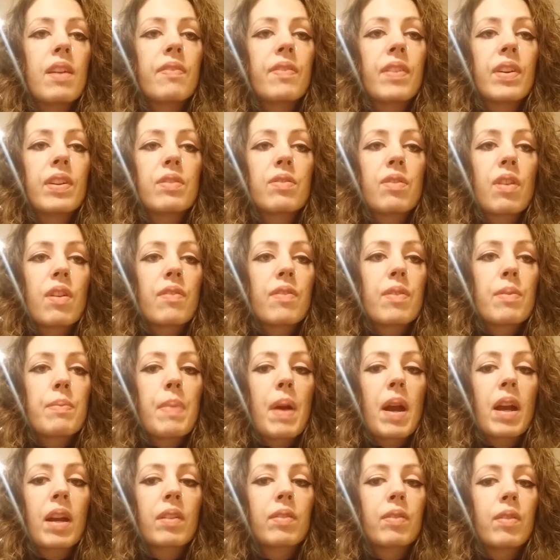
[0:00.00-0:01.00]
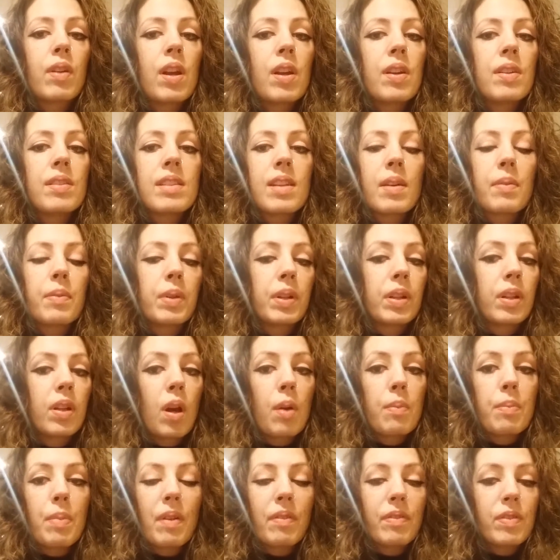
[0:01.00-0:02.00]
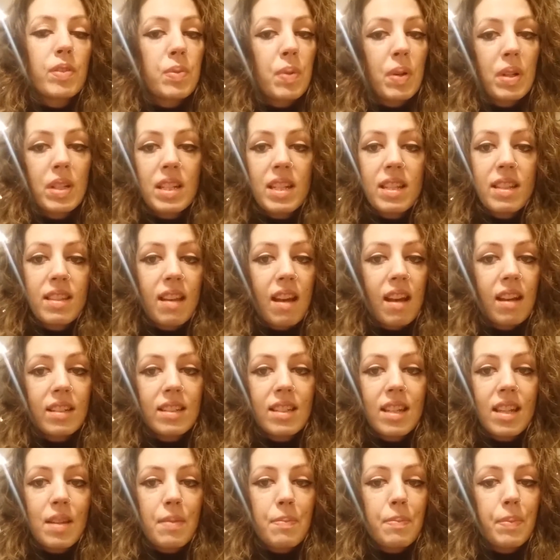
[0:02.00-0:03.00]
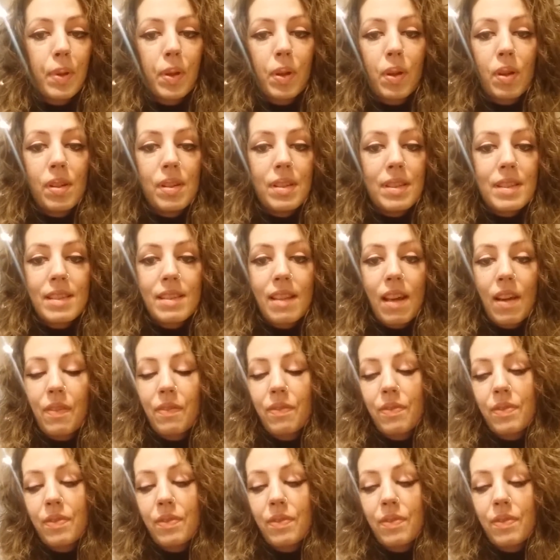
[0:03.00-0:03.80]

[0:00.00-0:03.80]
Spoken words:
if I drove the back roads, I wouldn't go above 20, 30, because